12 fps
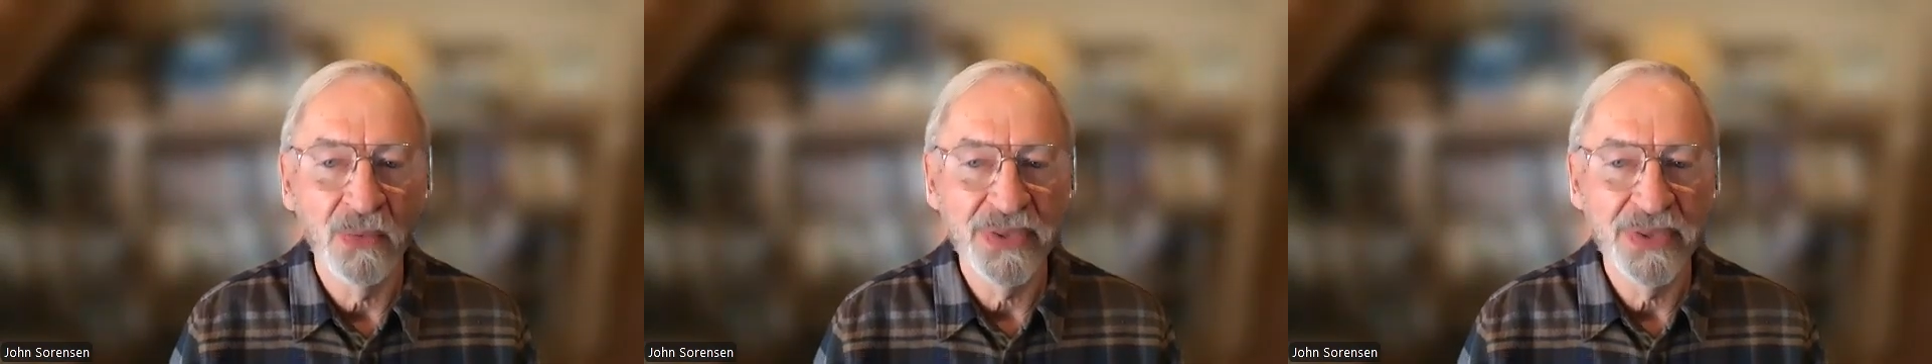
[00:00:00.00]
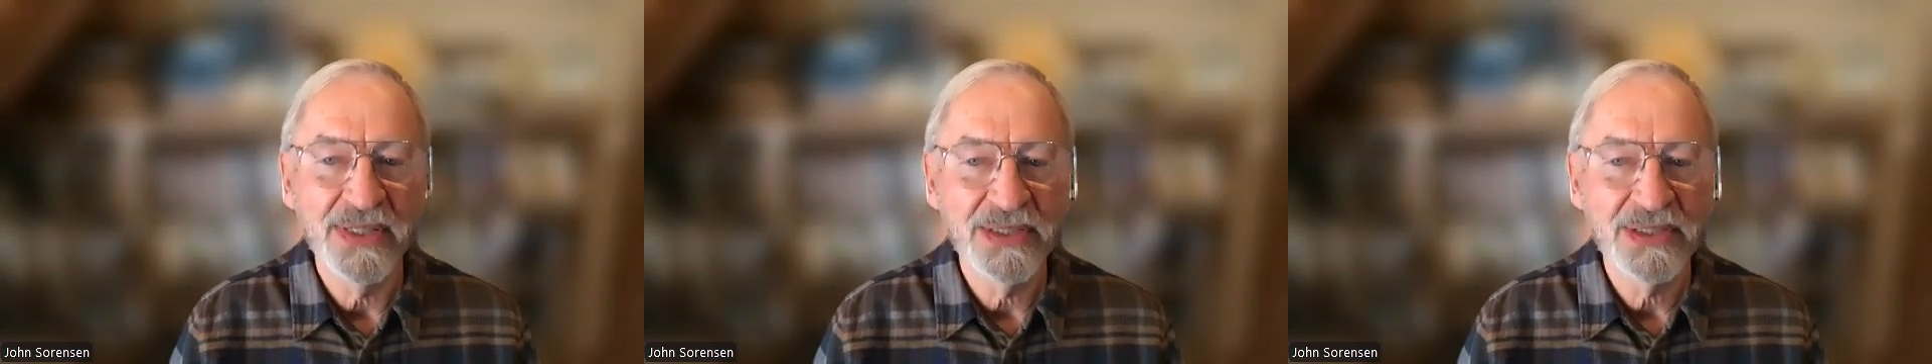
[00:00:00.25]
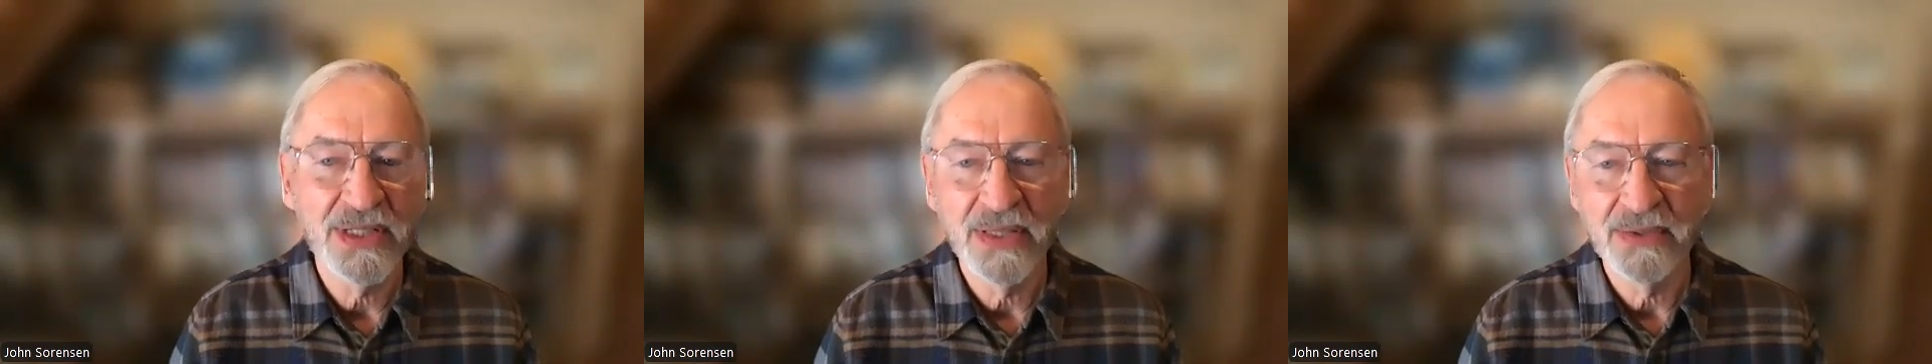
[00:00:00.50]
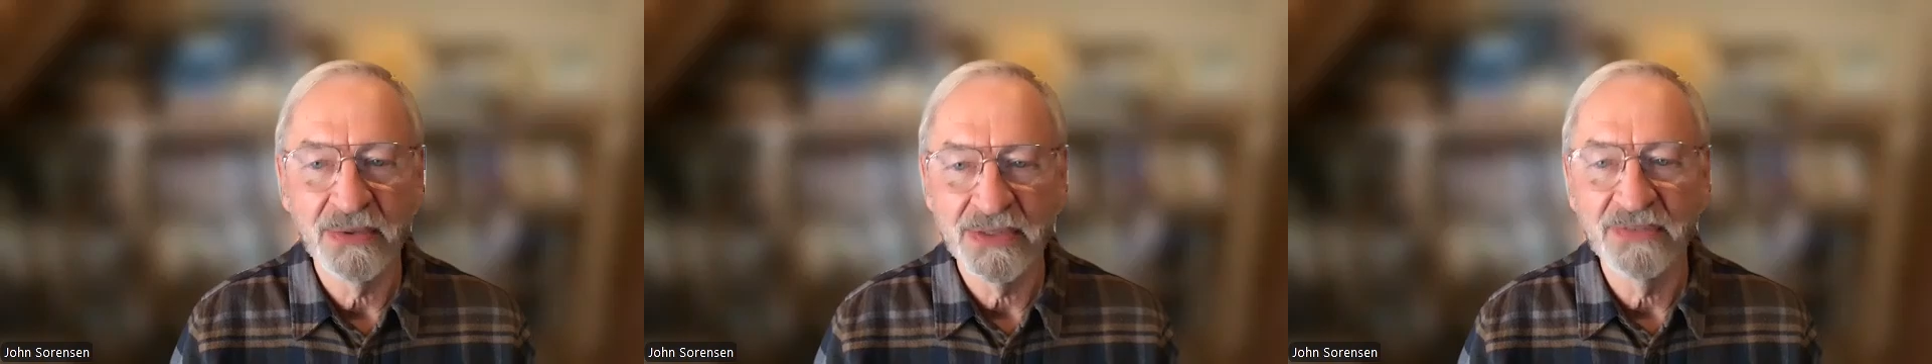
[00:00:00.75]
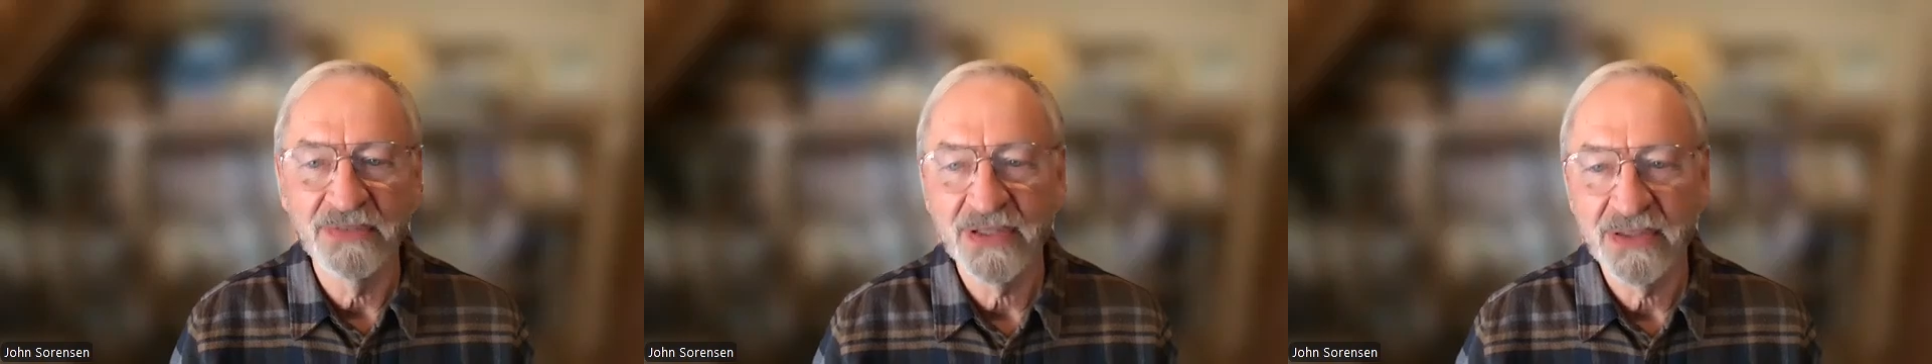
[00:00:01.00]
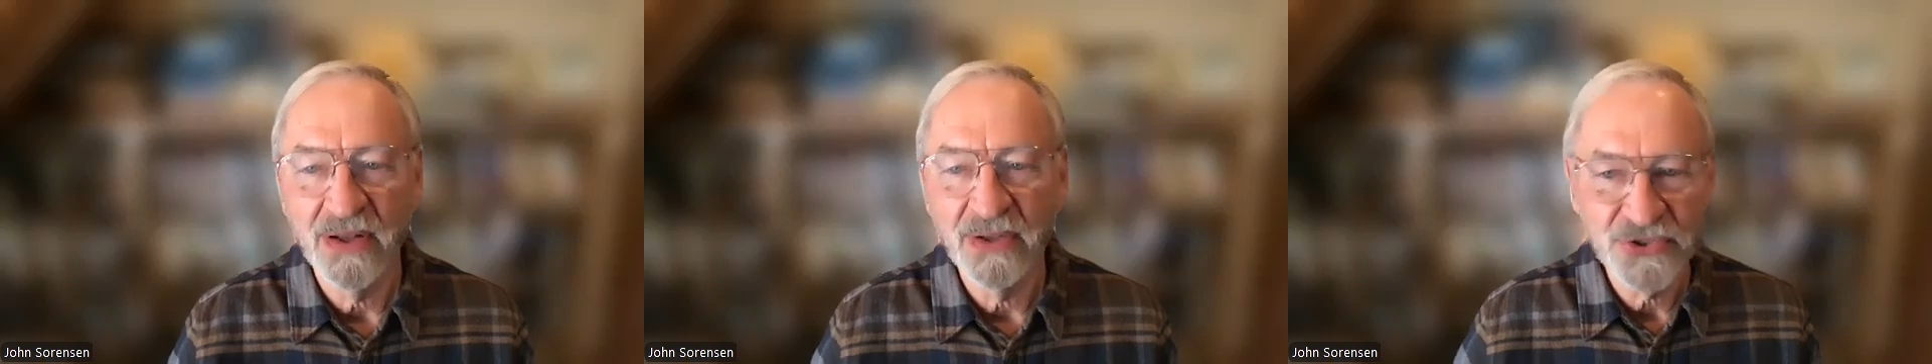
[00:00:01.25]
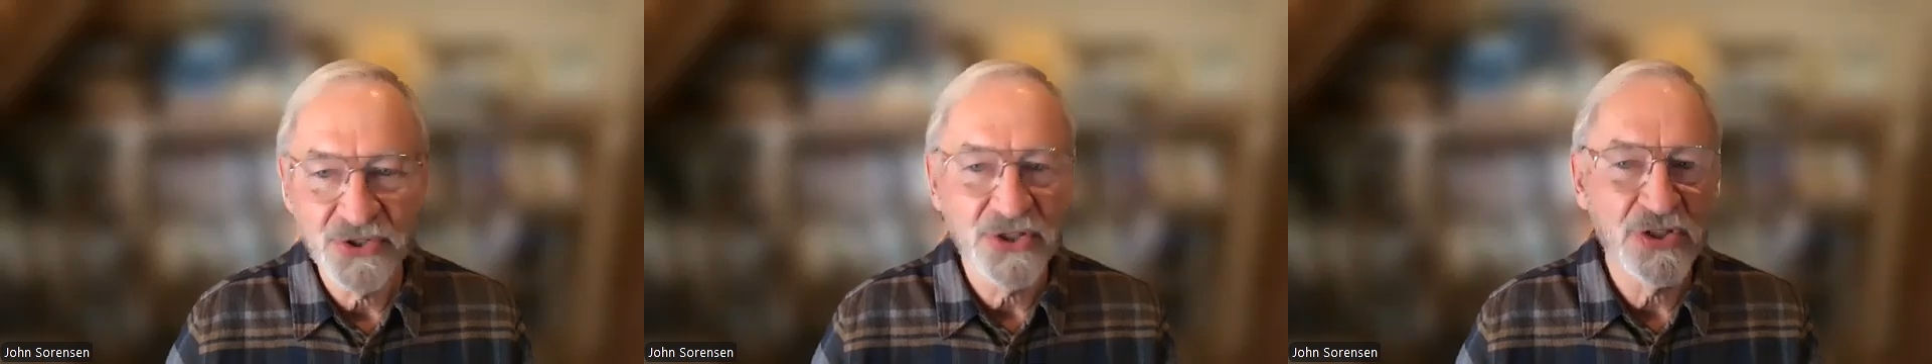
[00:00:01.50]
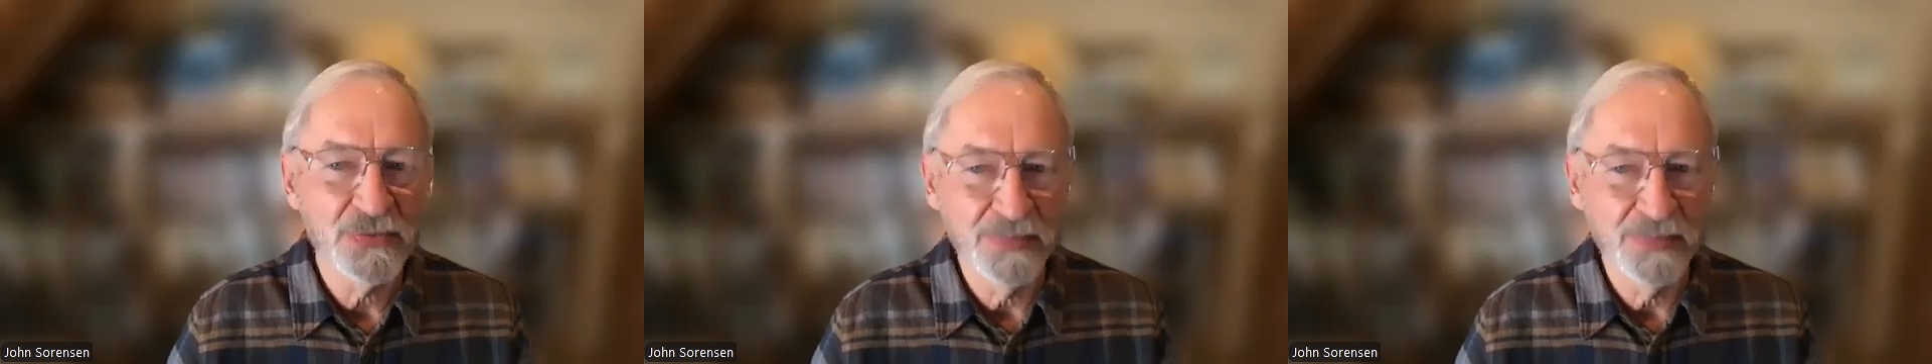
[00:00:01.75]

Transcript: with each other, different cultures,